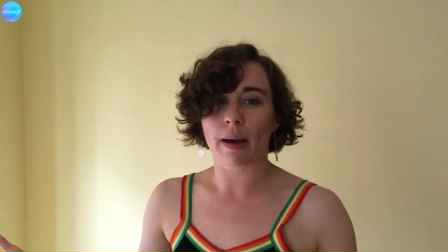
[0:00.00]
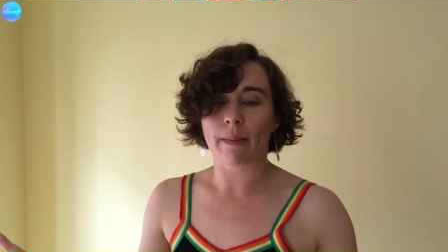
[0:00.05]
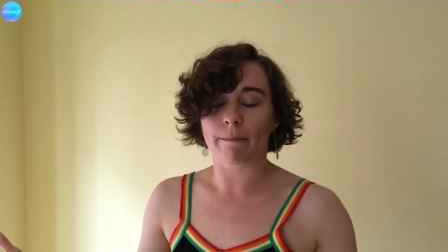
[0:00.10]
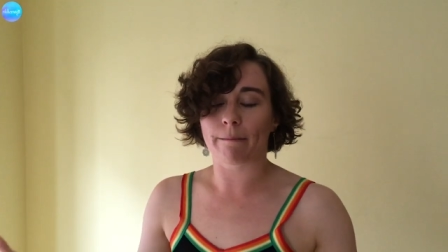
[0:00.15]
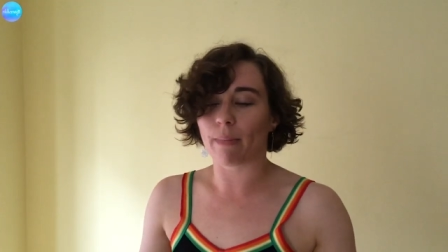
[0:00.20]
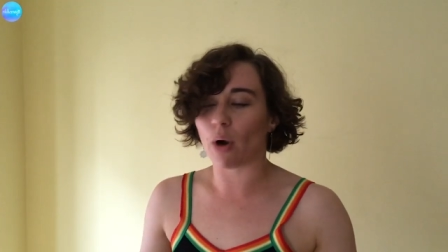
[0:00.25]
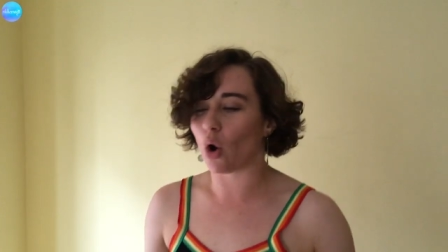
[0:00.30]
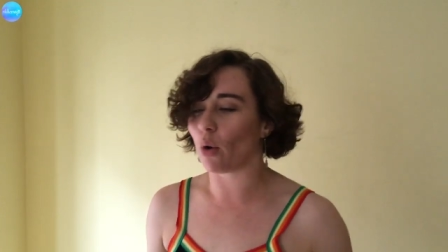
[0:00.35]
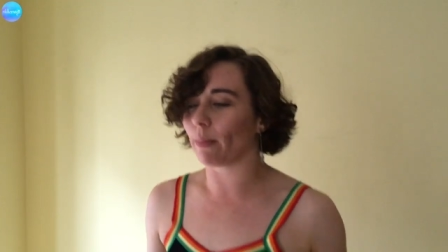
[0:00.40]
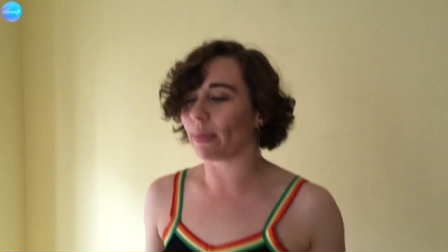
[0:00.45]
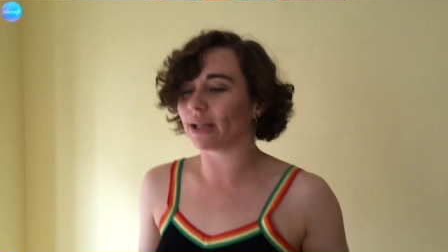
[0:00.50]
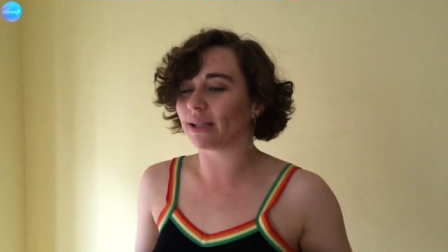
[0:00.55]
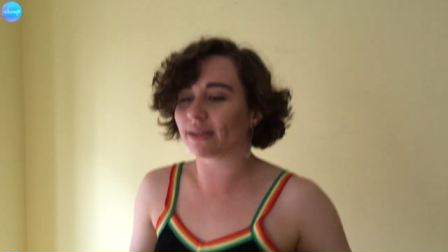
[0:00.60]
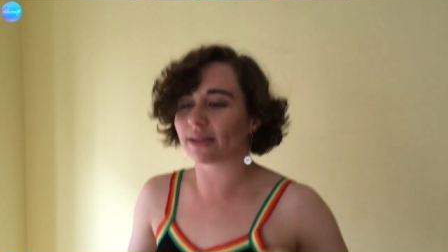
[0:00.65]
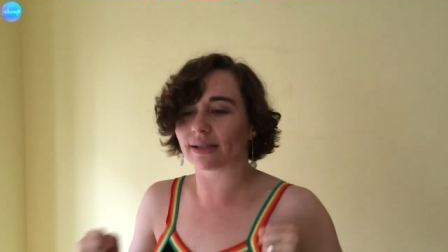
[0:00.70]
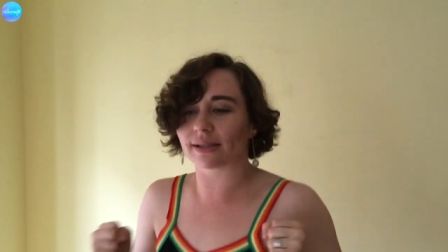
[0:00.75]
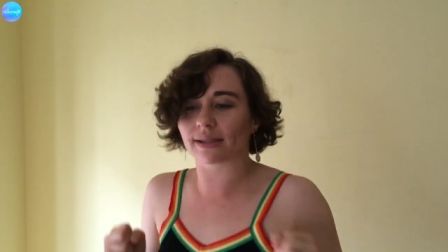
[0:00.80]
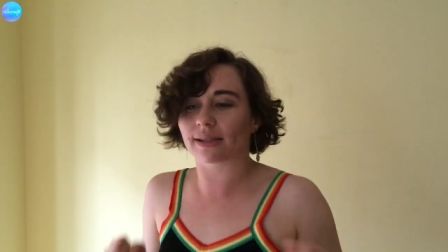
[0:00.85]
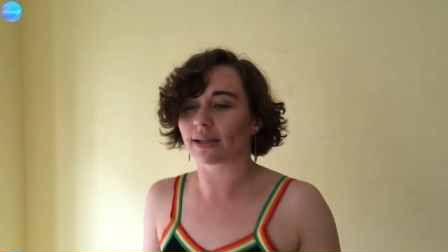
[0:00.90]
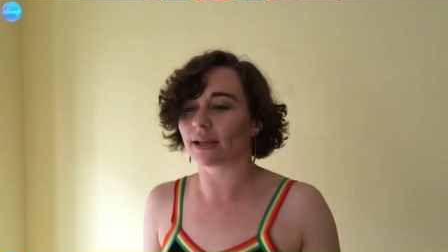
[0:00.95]

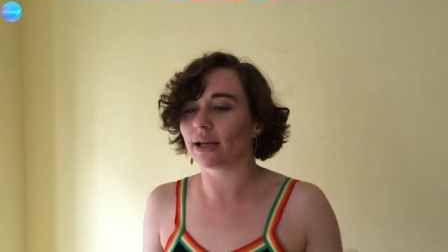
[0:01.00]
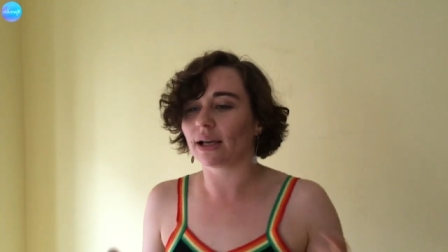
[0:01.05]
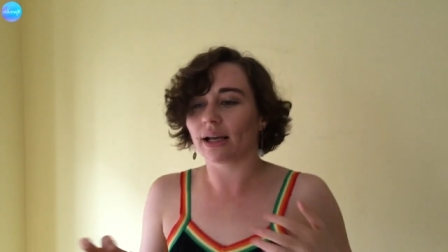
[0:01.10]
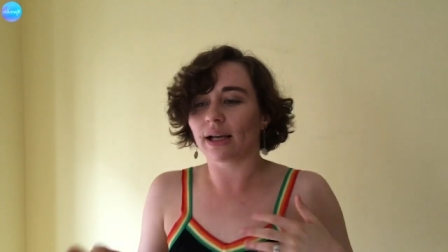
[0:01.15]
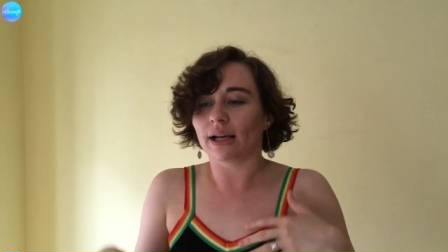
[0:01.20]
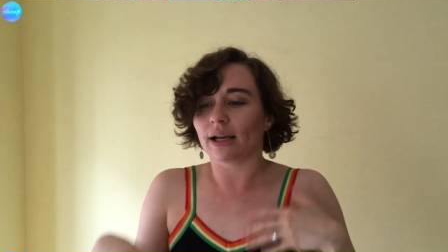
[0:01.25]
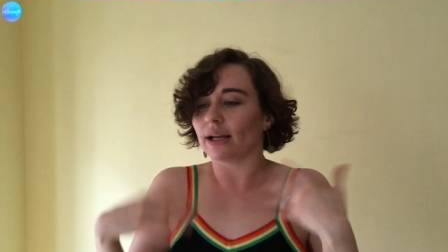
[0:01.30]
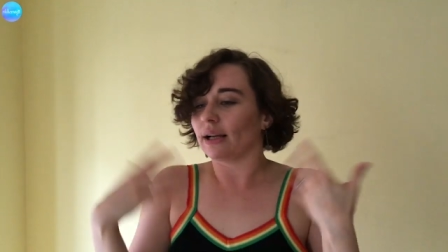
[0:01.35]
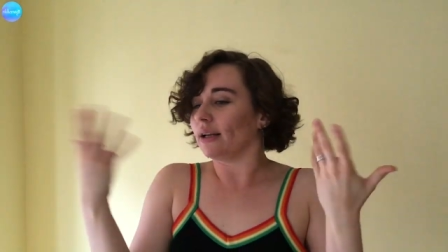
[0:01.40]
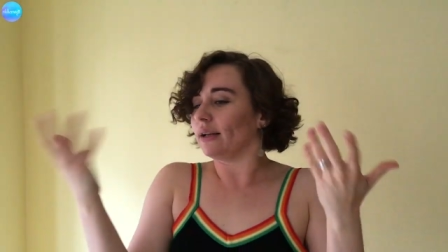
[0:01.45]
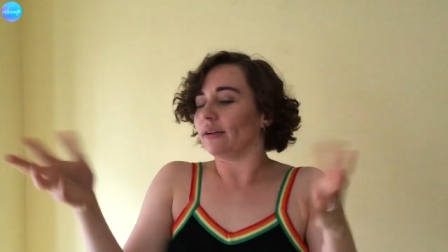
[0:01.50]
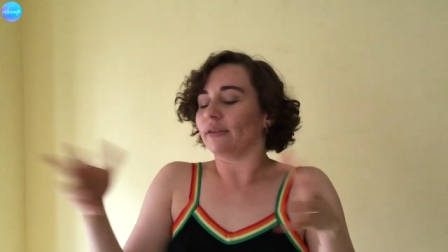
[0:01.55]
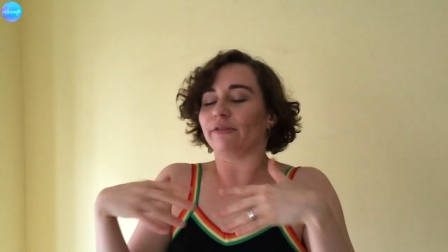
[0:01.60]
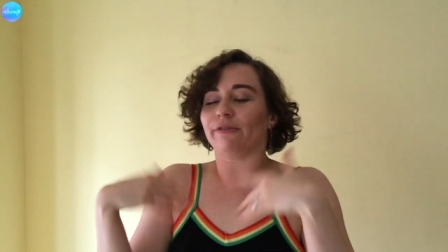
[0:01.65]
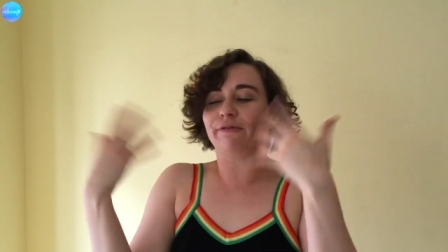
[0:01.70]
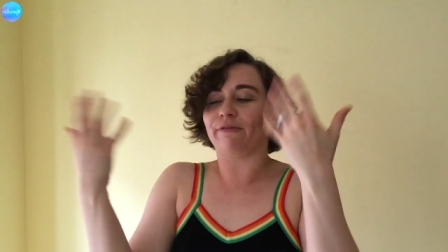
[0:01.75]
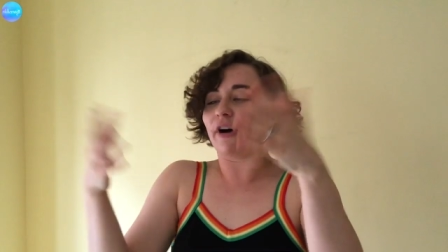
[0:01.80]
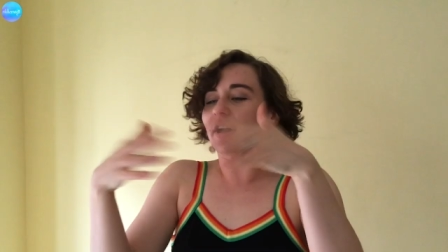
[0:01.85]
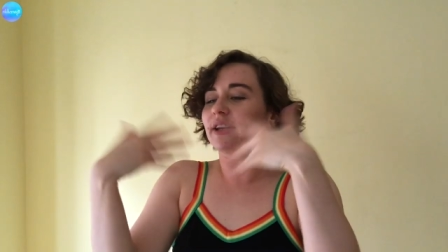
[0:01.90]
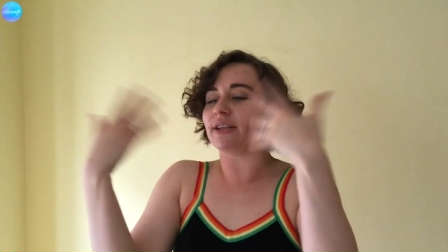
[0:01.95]
moments,
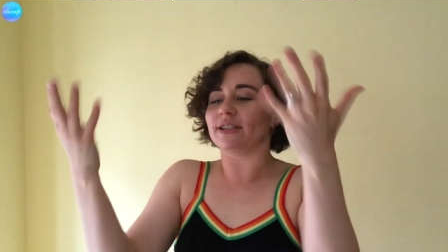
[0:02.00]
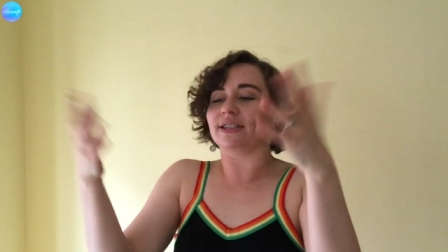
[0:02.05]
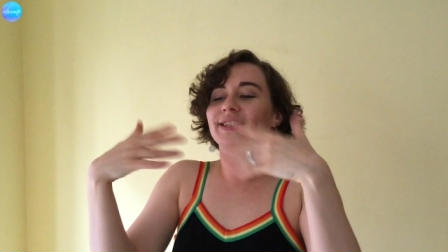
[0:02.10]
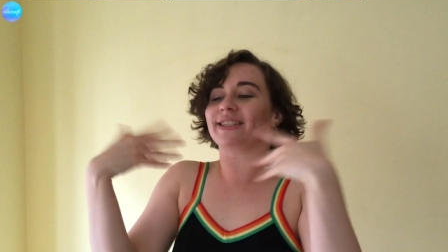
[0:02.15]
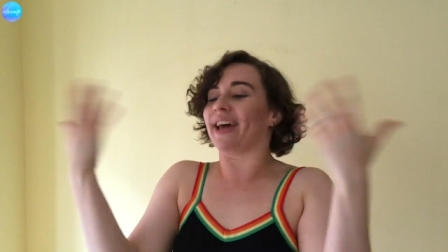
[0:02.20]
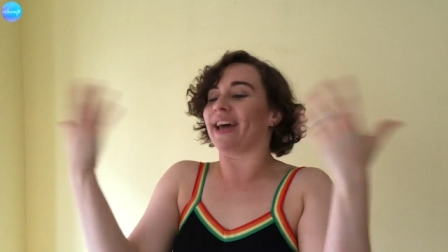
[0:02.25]
fun